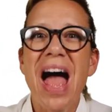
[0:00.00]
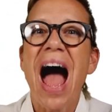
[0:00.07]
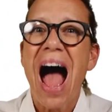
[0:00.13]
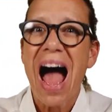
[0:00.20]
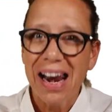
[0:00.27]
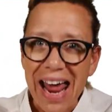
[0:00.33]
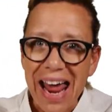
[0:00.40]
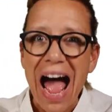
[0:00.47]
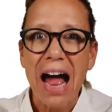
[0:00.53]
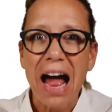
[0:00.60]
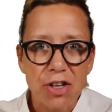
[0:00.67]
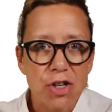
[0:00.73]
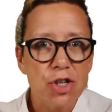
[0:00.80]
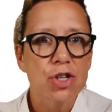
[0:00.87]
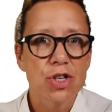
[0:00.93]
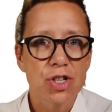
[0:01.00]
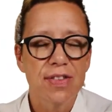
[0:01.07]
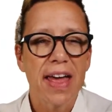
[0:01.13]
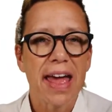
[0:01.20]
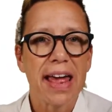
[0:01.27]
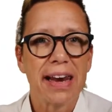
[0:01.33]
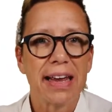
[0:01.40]
and add to
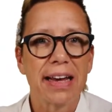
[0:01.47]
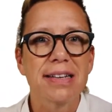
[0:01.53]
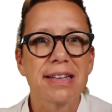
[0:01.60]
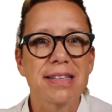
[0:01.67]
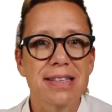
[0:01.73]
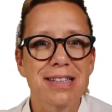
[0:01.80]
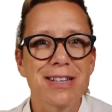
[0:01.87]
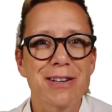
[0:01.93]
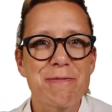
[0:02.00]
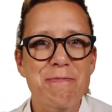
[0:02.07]
their list.